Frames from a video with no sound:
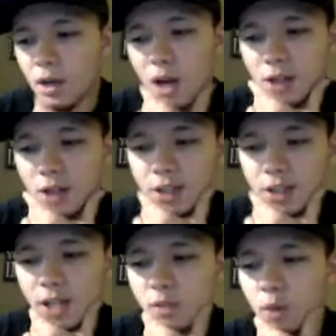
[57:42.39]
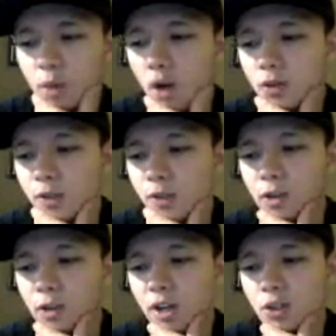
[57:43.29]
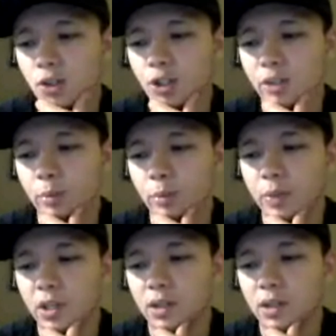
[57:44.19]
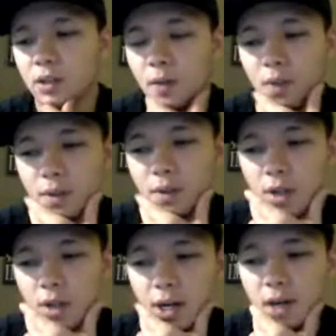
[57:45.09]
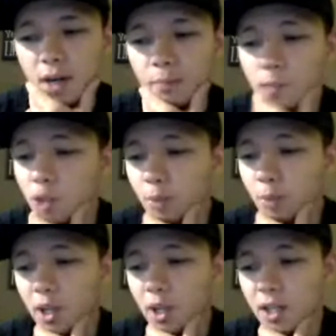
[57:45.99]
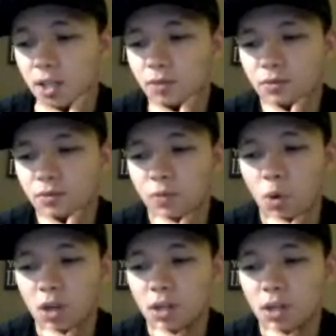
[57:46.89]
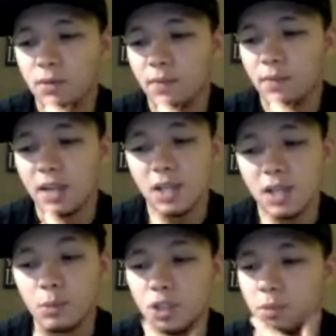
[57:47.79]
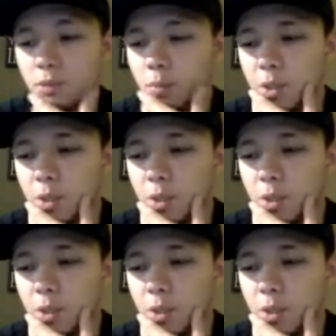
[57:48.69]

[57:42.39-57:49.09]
How do you guys approach single entry GPP? Good plays for that type of GPP.